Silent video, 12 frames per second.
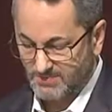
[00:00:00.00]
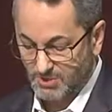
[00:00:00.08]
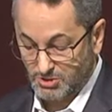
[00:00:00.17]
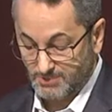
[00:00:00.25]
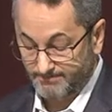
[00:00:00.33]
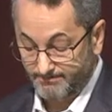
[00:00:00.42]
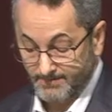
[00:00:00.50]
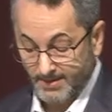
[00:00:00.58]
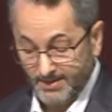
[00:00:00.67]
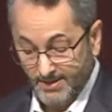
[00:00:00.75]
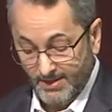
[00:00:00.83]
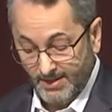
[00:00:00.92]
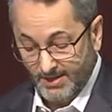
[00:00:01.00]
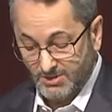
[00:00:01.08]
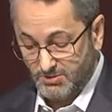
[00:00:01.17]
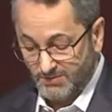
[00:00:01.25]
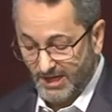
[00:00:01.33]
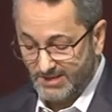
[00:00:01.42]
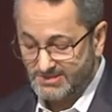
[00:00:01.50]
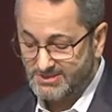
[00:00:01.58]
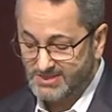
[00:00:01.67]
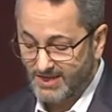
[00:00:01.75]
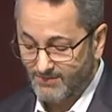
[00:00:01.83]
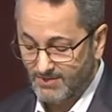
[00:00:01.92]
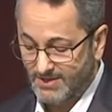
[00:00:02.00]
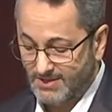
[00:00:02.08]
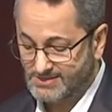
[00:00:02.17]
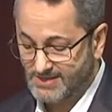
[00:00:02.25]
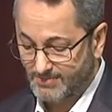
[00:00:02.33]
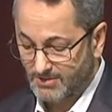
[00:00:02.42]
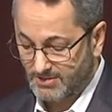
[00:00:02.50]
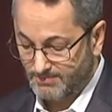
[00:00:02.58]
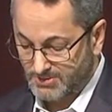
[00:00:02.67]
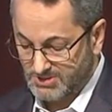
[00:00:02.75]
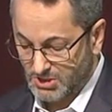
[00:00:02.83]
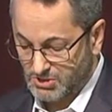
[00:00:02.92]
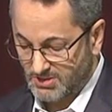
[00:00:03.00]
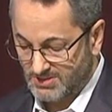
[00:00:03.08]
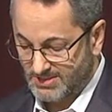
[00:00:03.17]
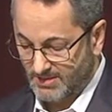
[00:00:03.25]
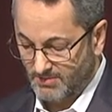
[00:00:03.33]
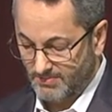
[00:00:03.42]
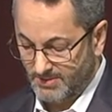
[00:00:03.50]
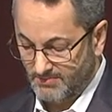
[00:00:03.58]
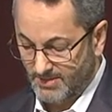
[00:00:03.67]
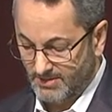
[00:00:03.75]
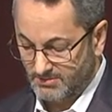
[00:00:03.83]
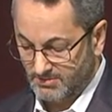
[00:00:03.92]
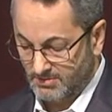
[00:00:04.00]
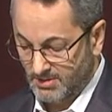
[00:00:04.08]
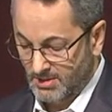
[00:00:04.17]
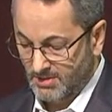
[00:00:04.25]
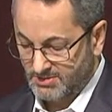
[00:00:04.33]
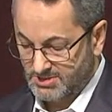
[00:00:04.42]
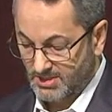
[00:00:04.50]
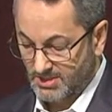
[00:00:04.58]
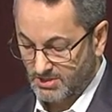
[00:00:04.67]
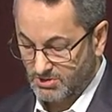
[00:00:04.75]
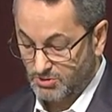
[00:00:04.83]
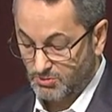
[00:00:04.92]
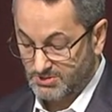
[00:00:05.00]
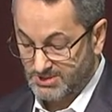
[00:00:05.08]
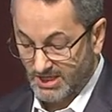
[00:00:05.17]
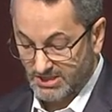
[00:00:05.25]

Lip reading: Commission. In 2007, he accepted a position at Dell Medical Children's